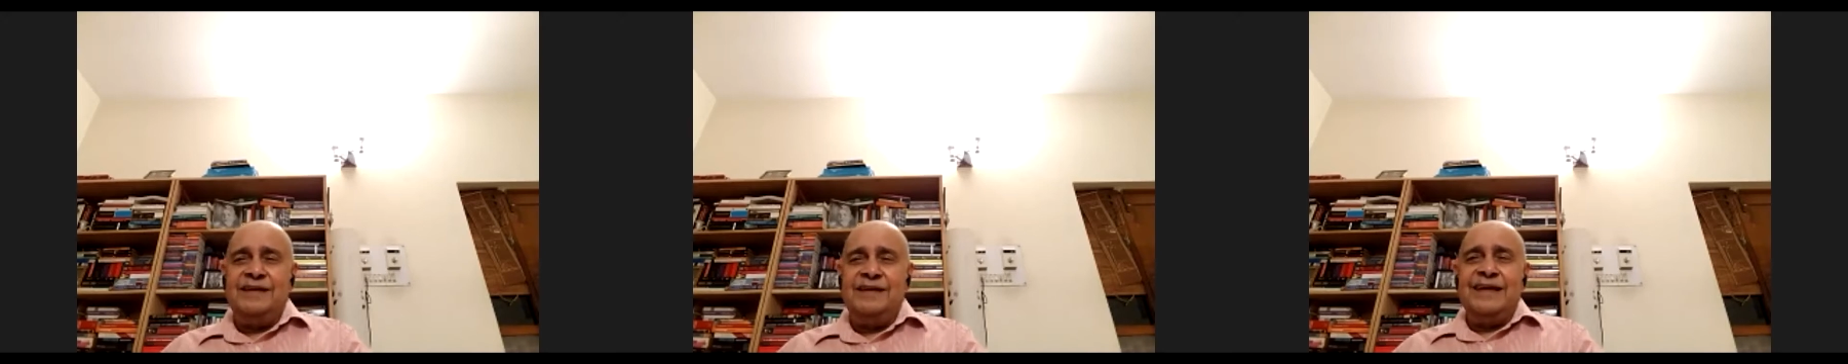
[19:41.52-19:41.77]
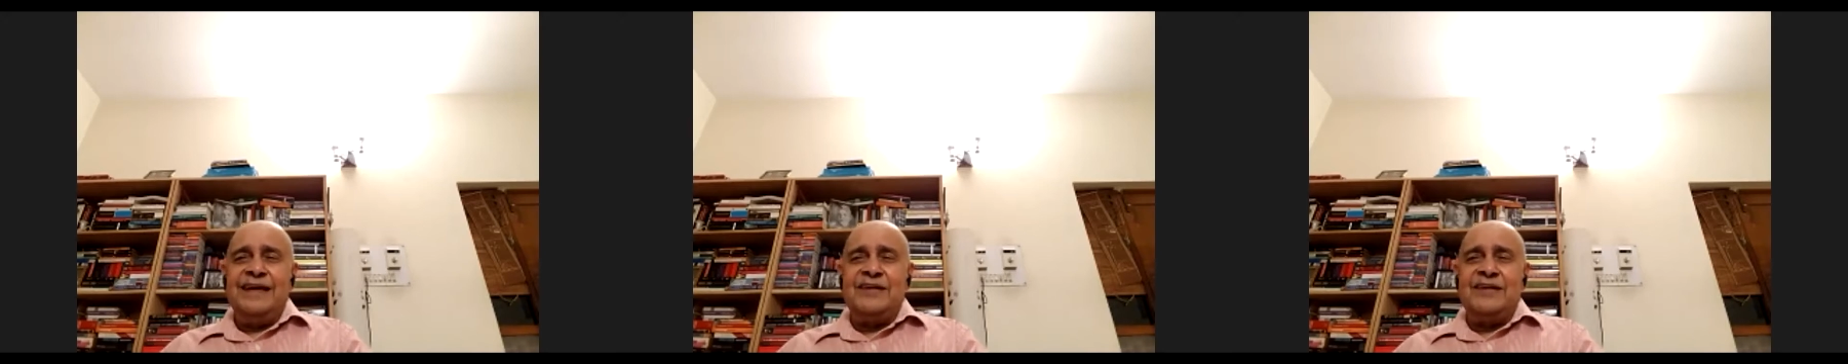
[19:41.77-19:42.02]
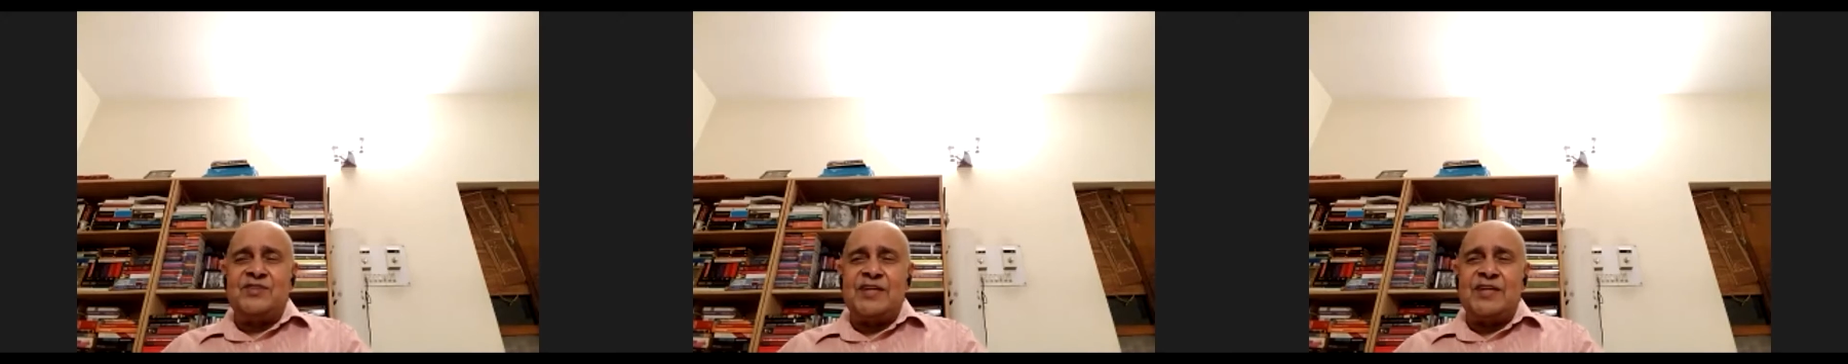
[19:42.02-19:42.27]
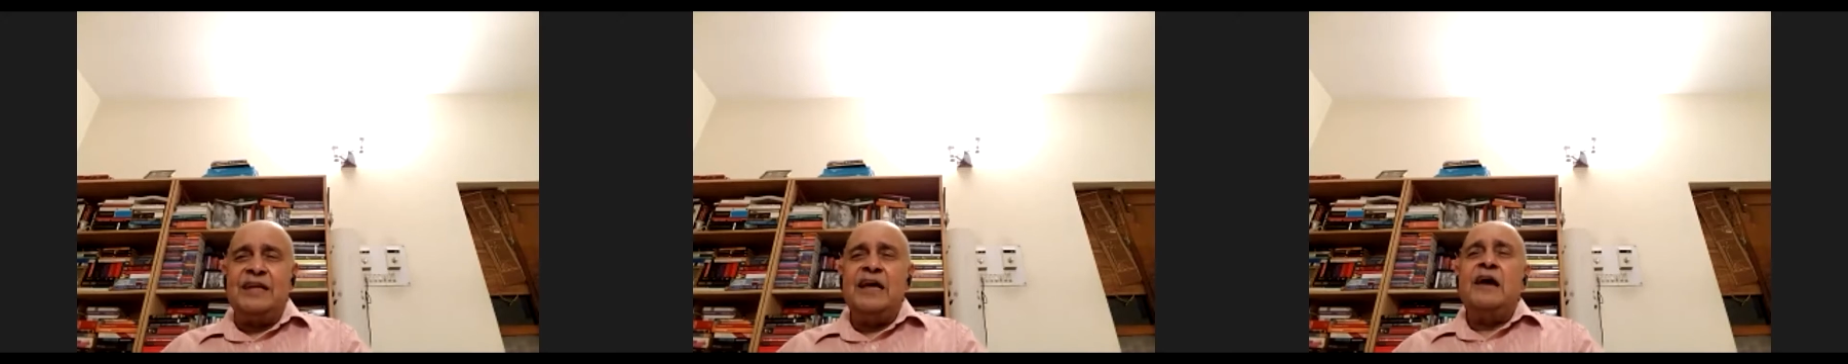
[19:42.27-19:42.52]
and
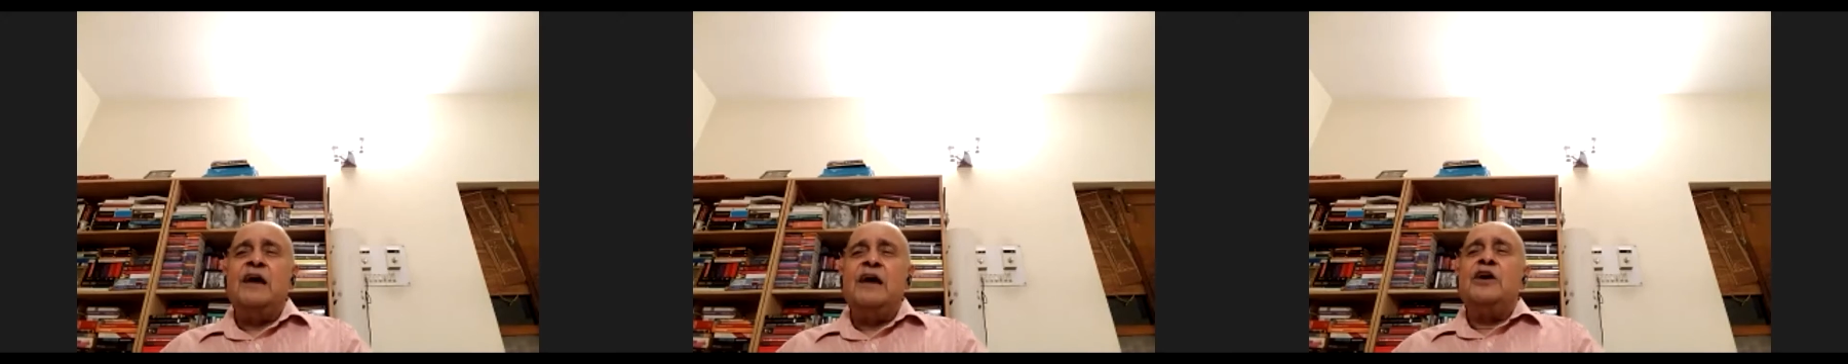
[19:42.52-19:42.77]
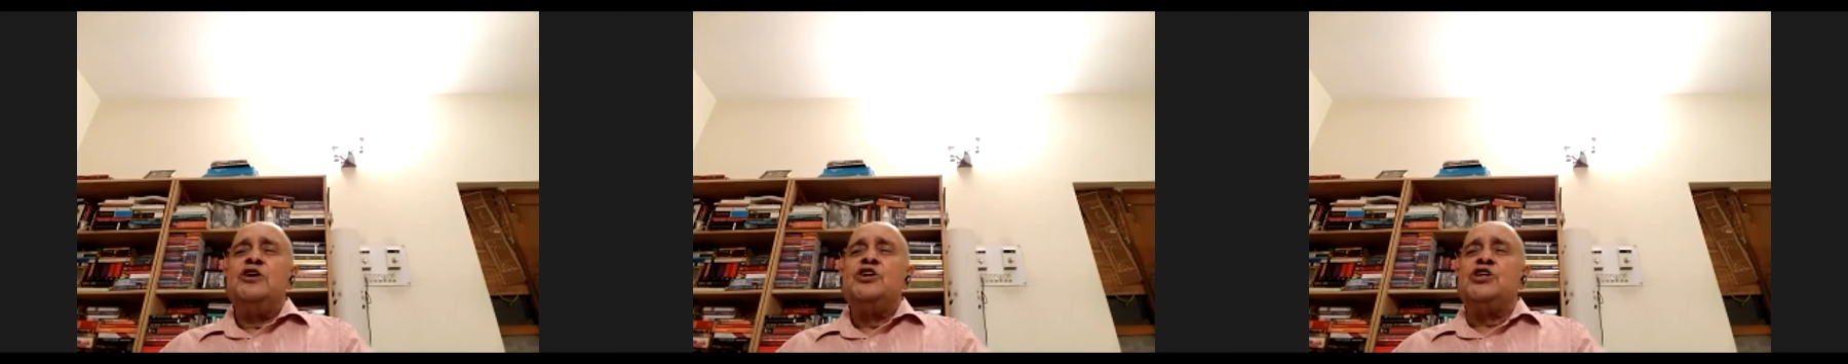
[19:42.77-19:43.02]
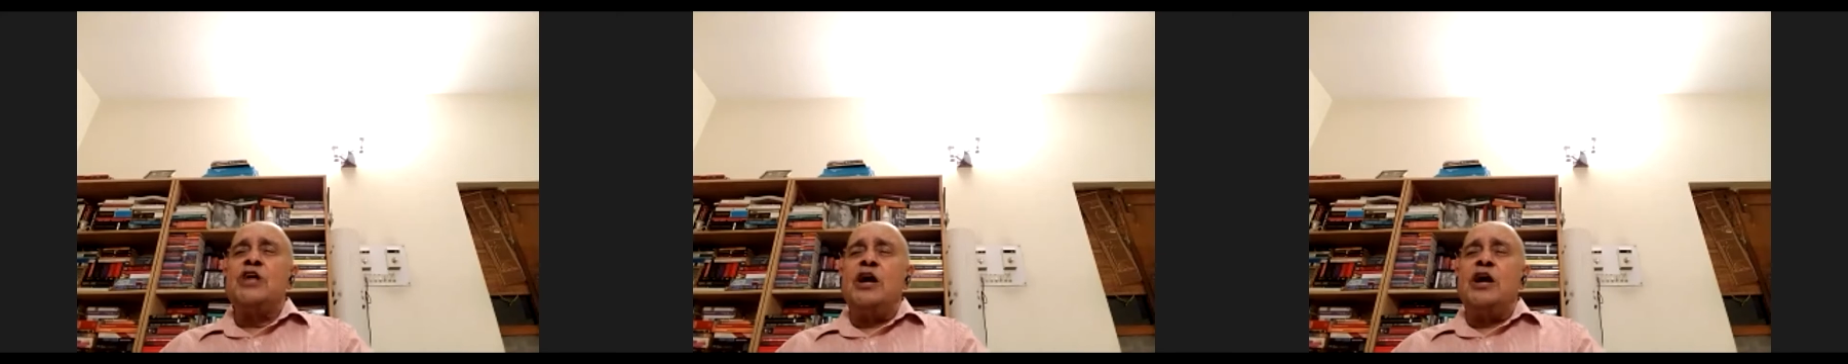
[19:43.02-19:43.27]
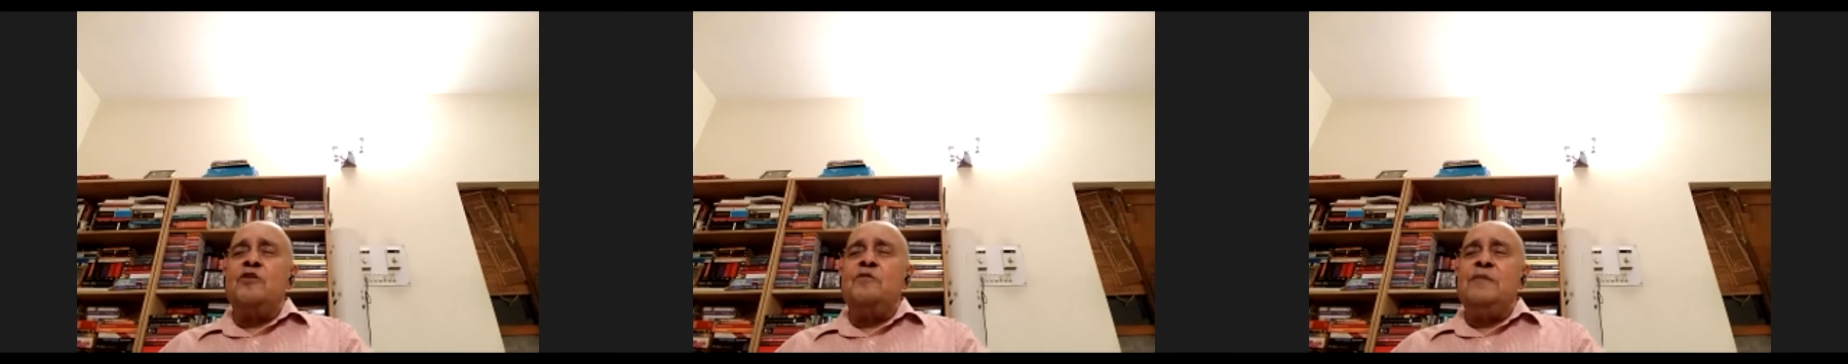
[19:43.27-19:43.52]
said,
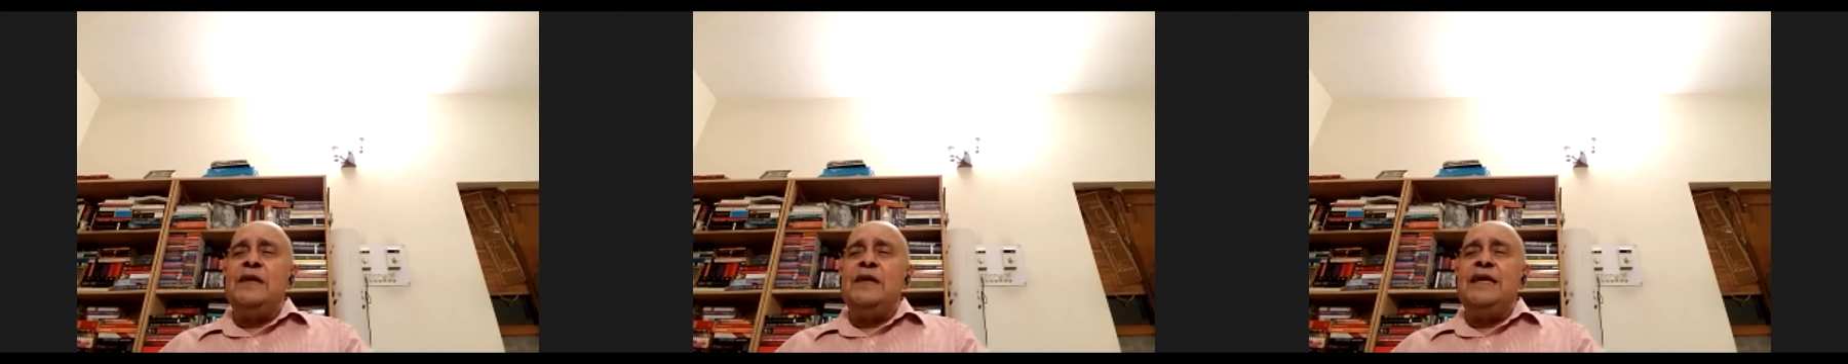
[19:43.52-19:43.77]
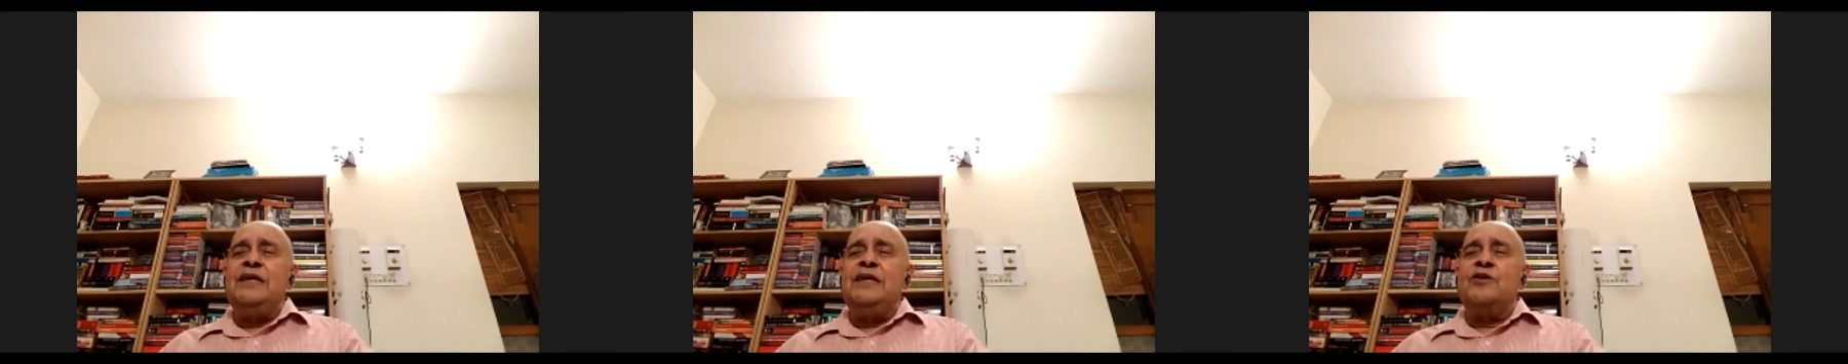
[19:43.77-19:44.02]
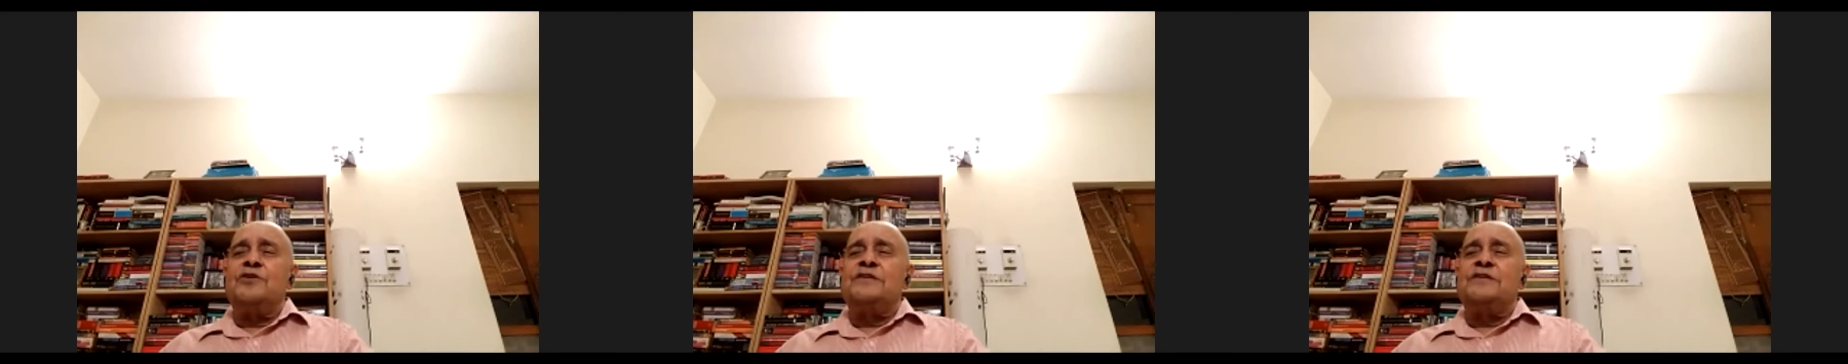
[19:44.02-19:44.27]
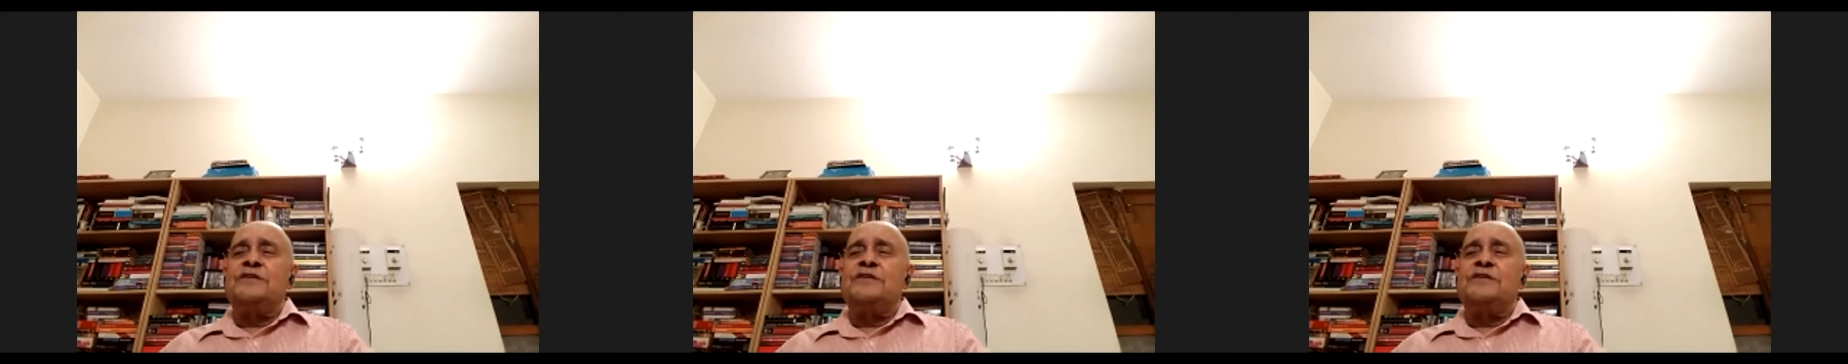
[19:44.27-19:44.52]
Show me your
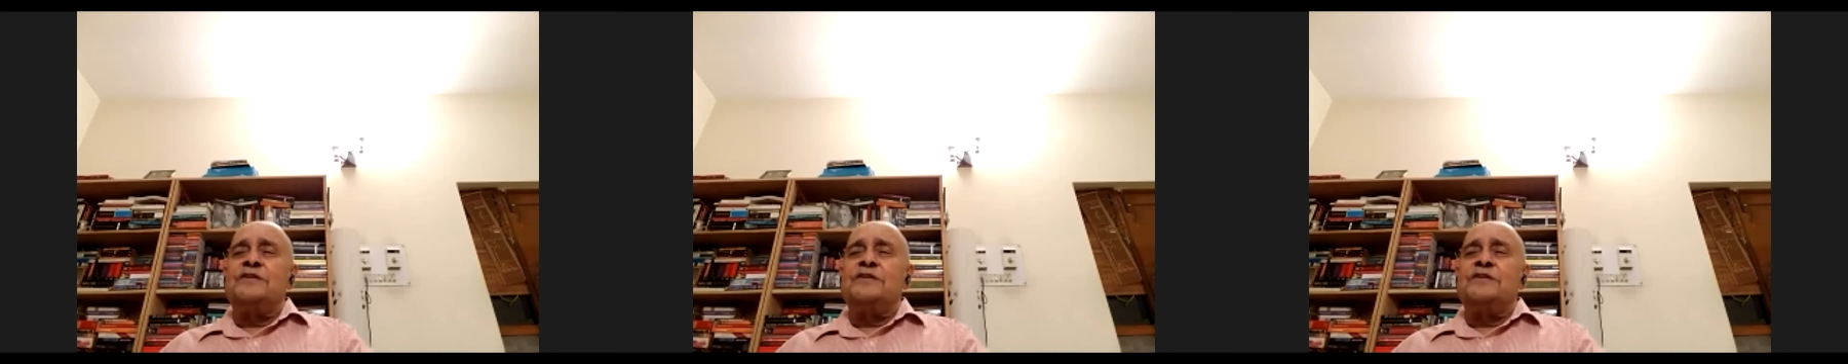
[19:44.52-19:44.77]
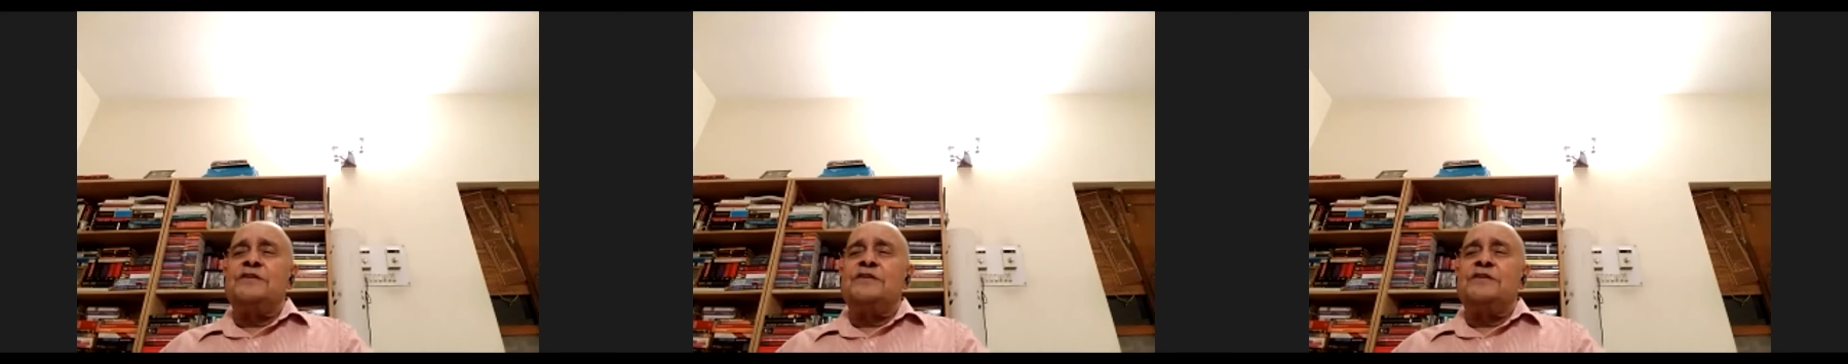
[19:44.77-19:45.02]
temper.